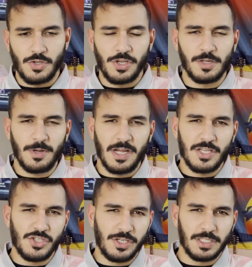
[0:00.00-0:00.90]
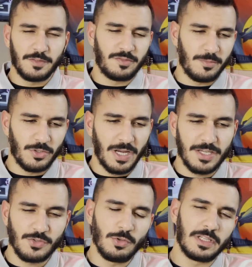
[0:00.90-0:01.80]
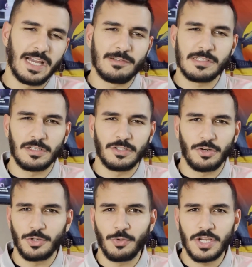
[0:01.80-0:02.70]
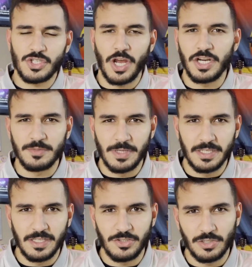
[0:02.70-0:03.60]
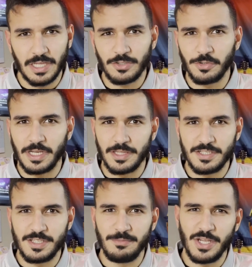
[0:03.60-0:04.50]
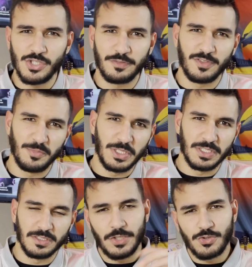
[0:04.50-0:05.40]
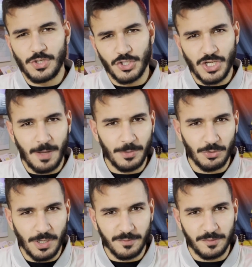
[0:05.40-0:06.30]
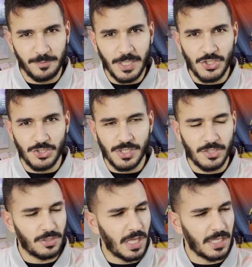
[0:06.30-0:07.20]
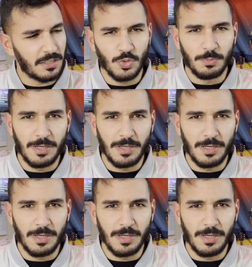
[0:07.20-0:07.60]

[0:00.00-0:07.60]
So you hear about engineering from your high school counselor or you watch Iron Man and you're like, okay, this is the major for me. Then you start shopping around for majors and you're like, ooh,